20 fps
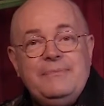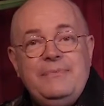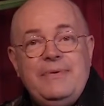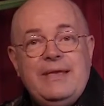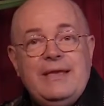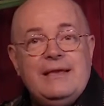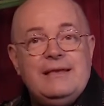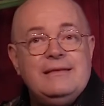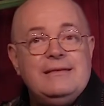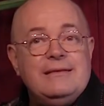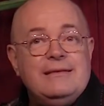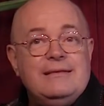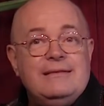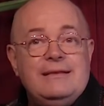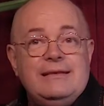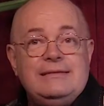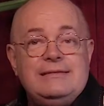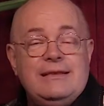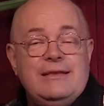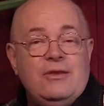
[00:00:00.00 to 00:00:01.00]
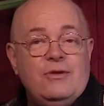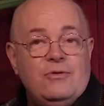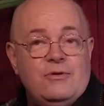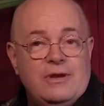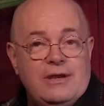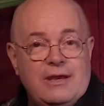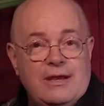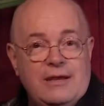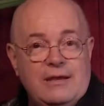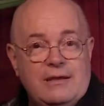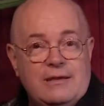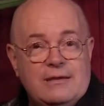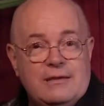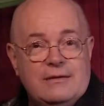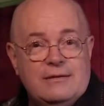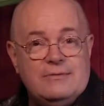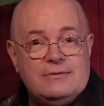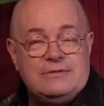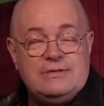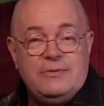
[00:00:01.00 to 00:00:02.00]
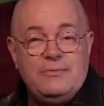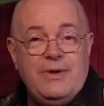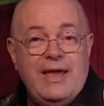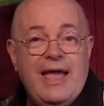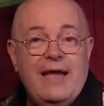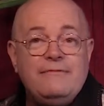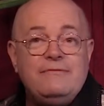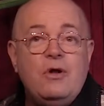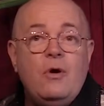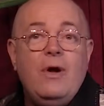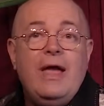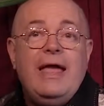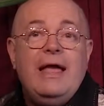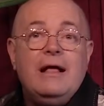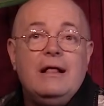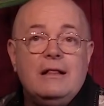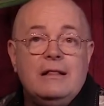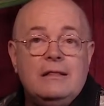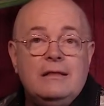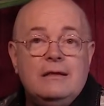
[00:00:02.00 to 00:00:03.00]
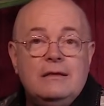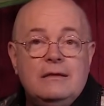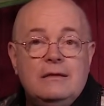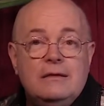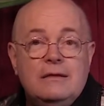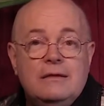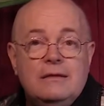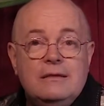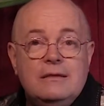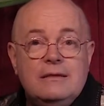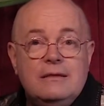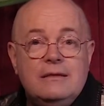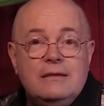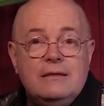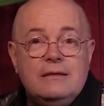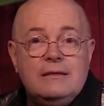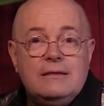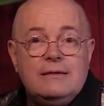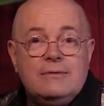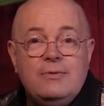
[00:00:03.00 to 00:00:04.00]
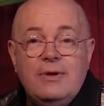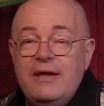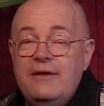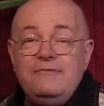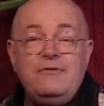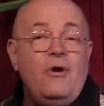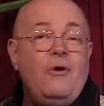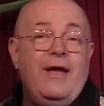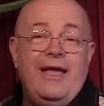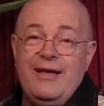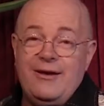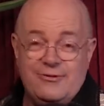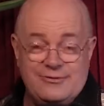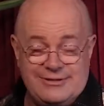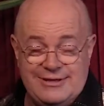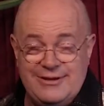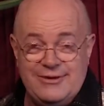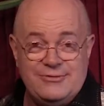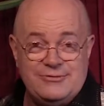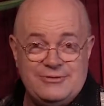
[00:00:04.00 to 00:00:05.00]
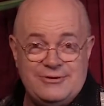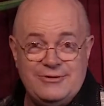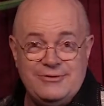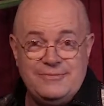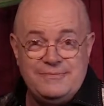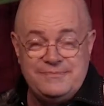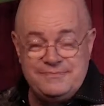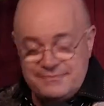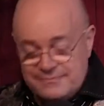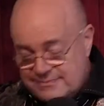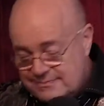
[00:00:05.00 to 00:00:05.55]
Because, at least in Unity, well, see, we have no hell. We have no hell to go to.